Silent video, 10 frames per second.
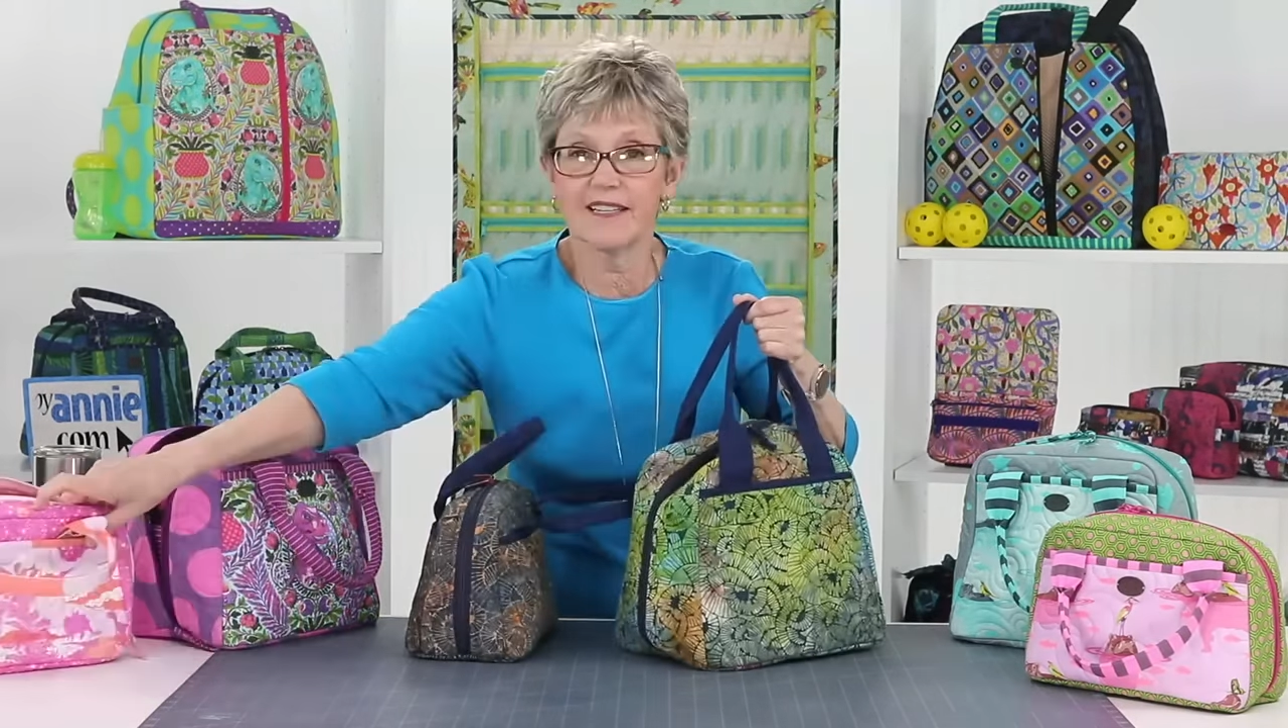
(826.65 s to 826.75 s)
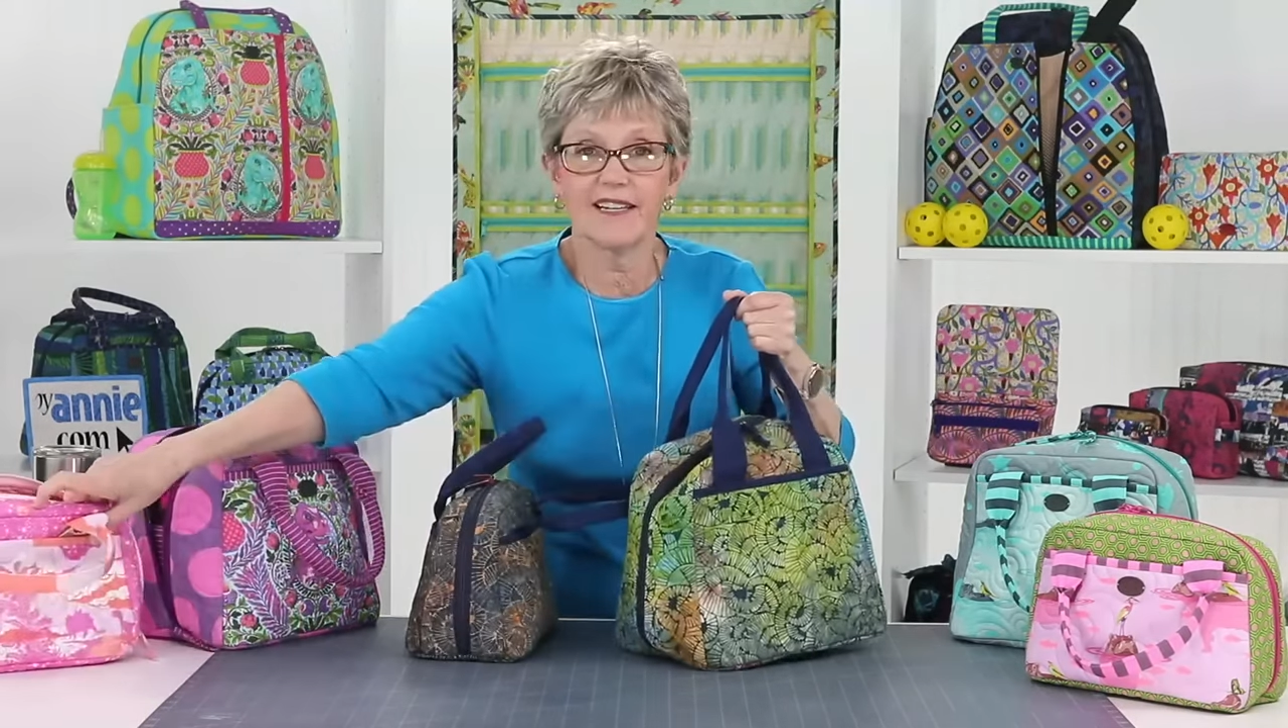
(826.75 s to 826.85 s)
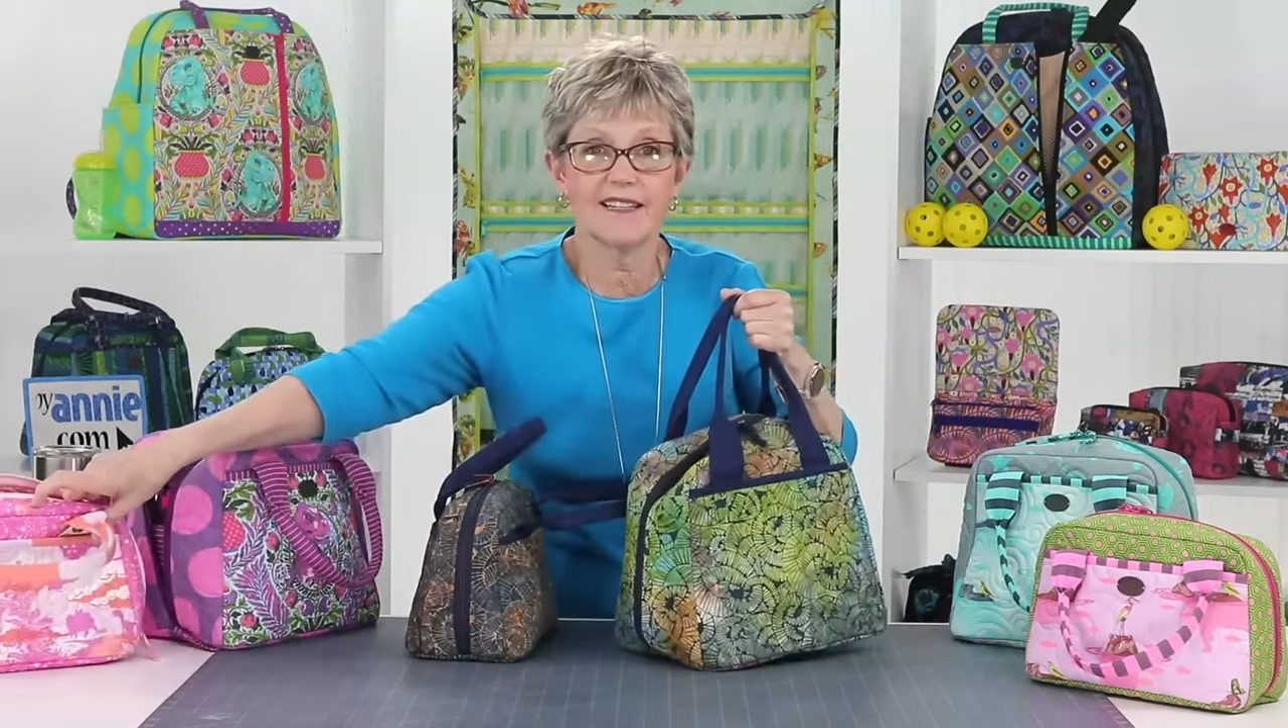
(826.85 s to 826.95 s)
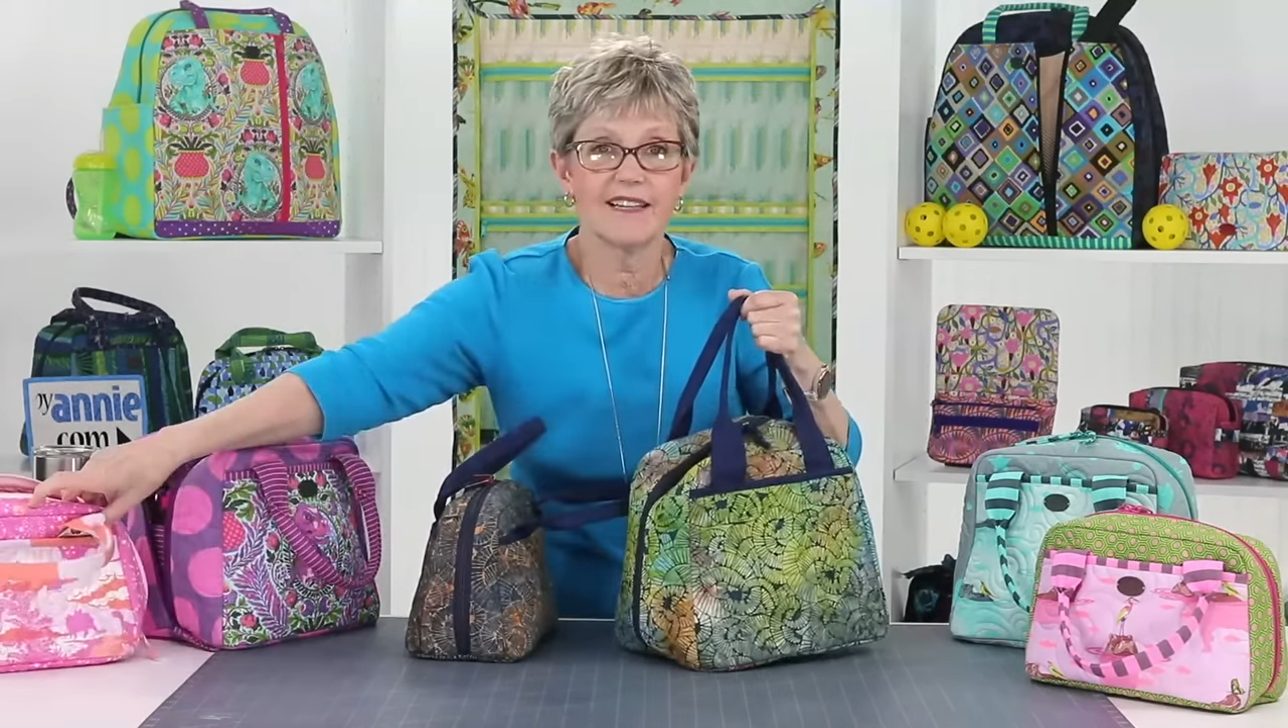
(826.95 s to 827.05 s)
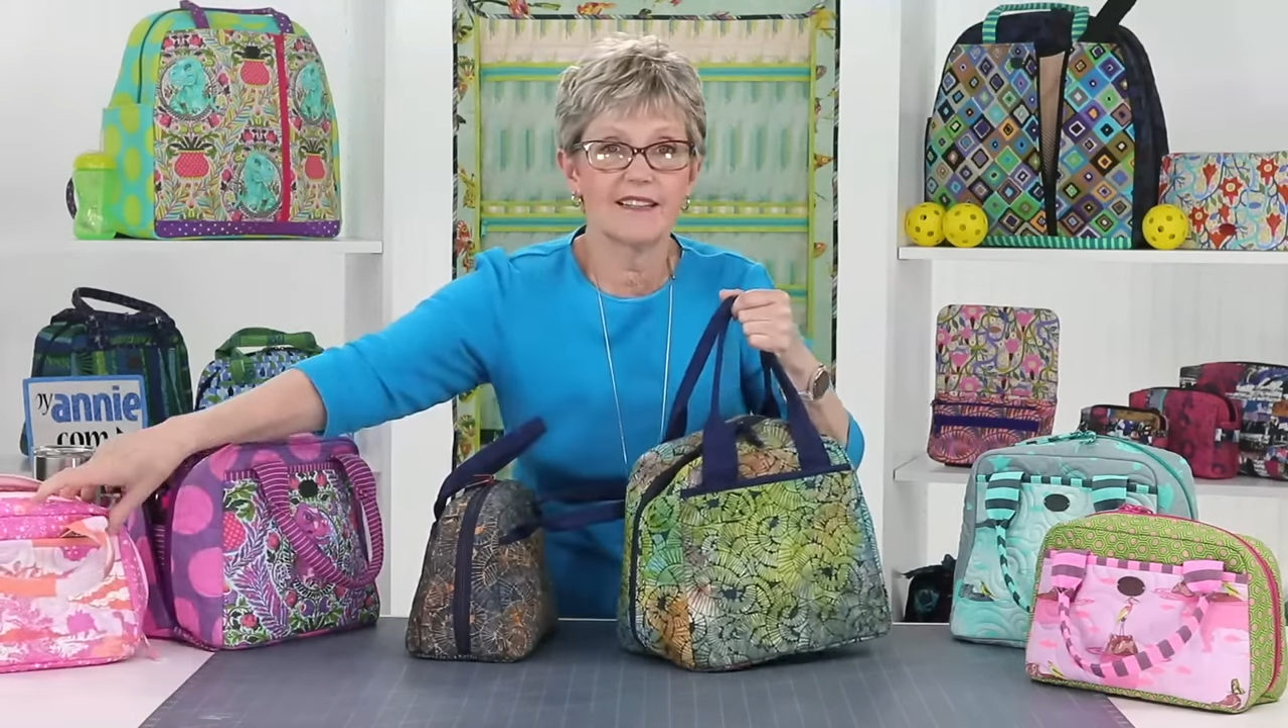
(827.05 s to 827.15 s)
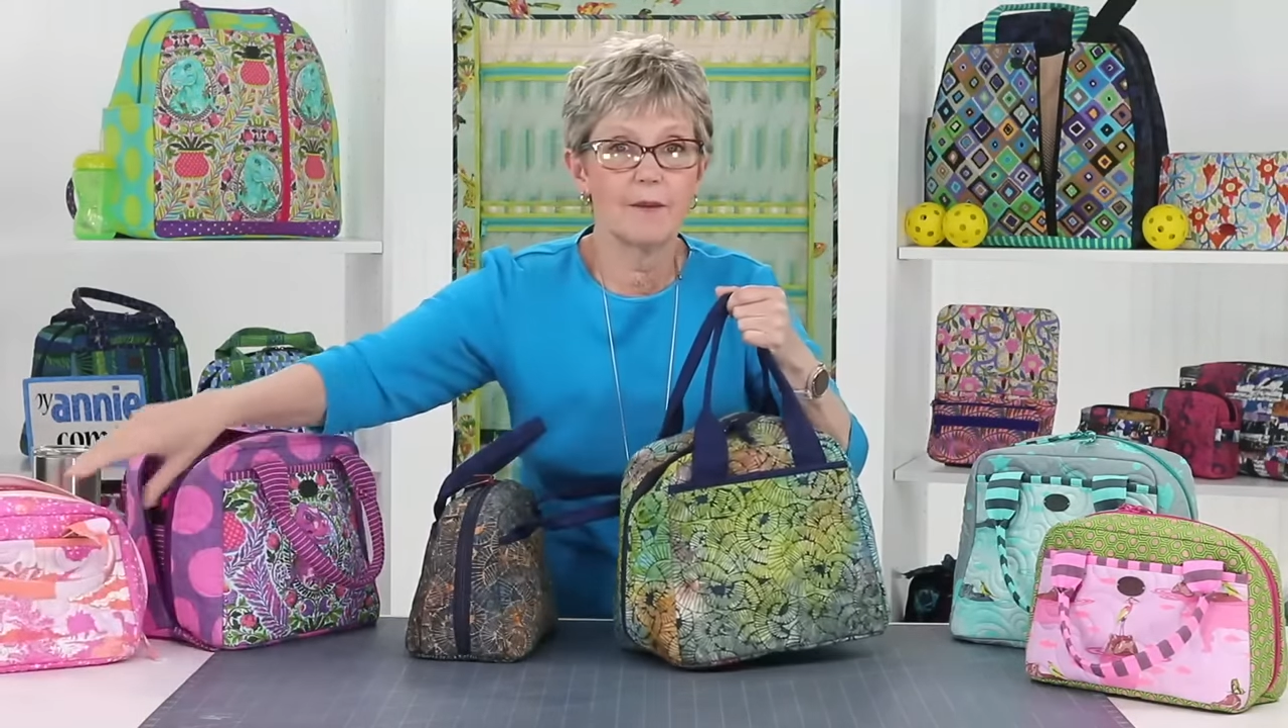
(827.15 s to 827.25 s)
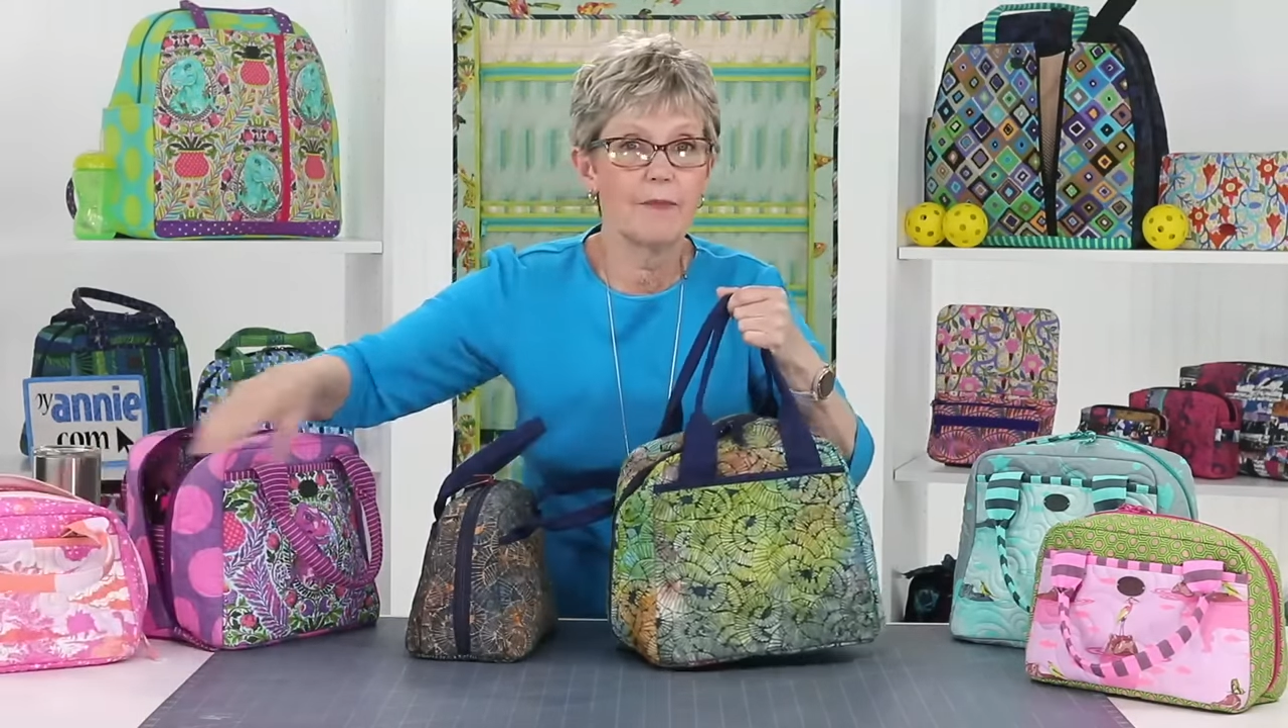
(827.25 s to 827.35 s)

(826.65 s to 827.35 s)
is that the